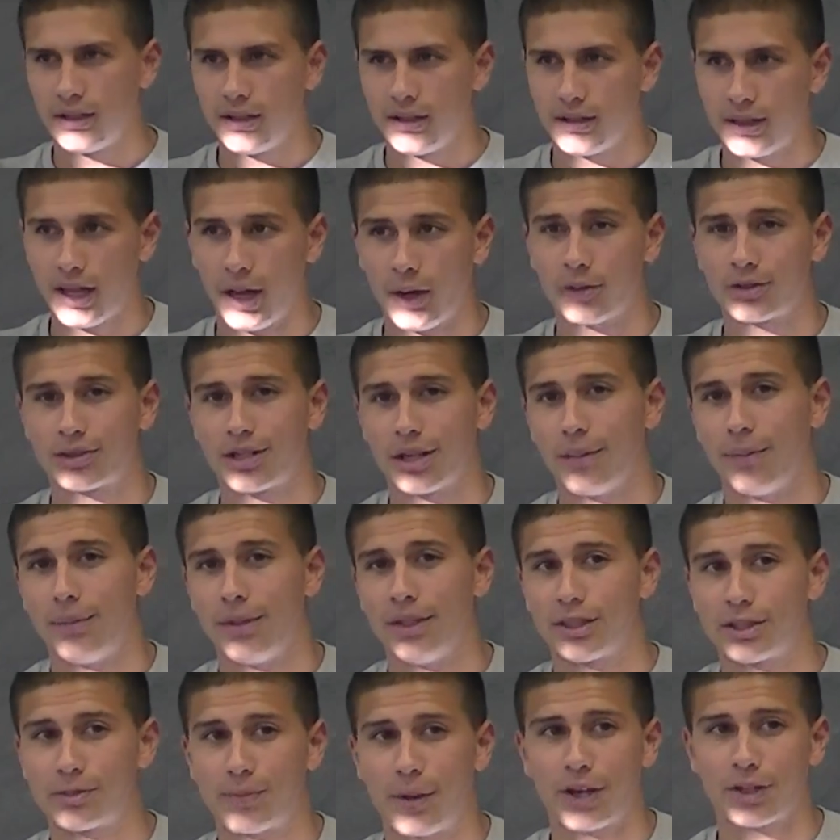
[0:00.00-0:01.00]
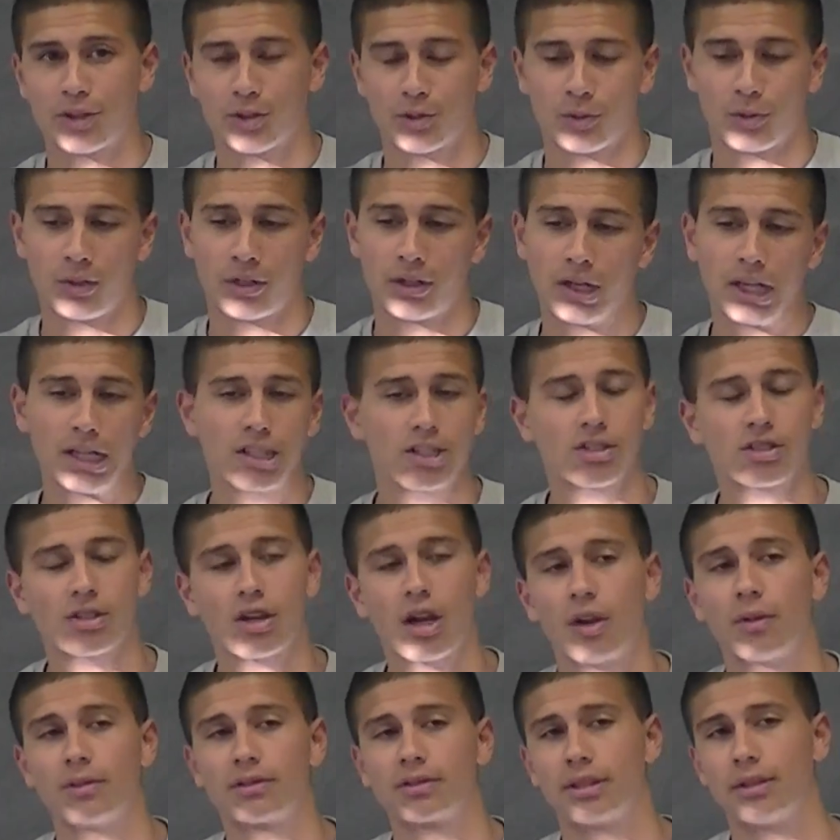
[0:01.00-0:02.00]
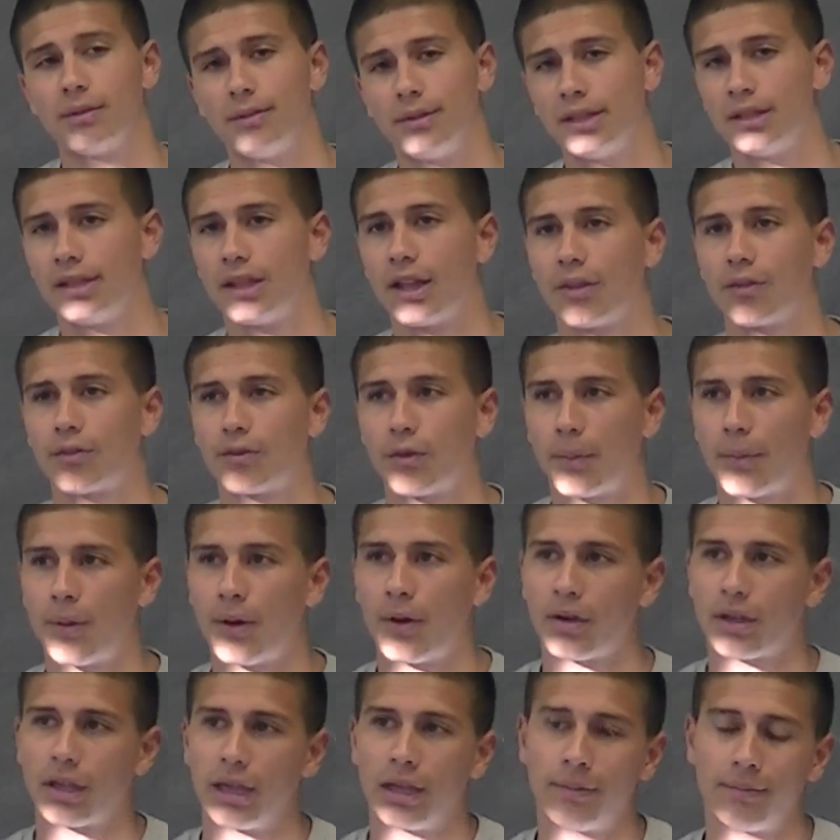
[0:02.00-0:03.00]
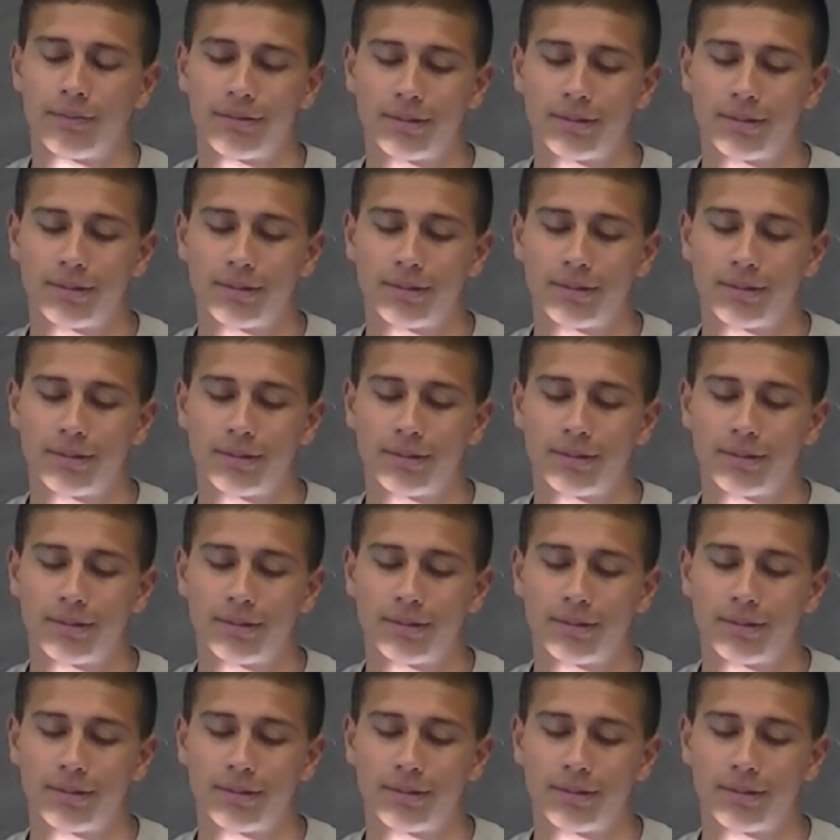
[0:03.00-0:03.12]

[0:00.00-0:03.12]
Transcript: that it was going to be a special one. I just thought it was going to be another football game.